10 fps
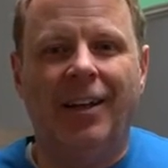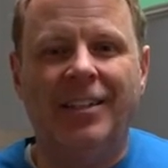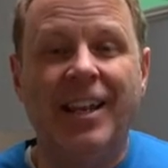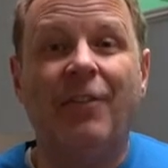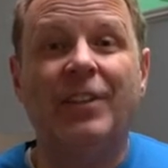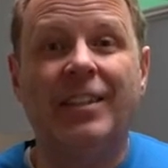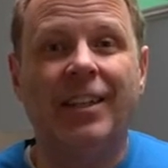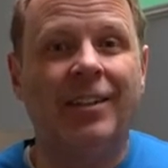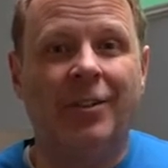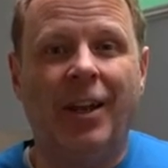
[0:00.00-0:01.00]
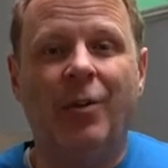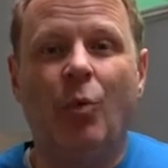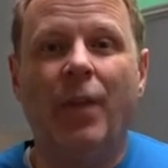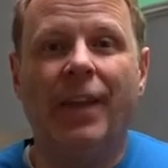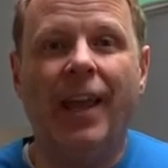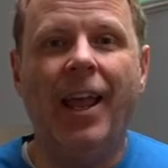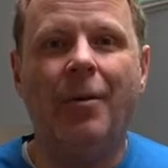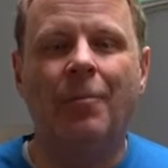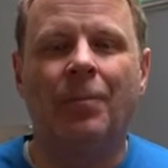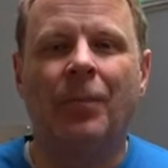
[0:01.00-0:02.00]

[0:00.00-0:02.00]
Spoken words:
deficit and won the game.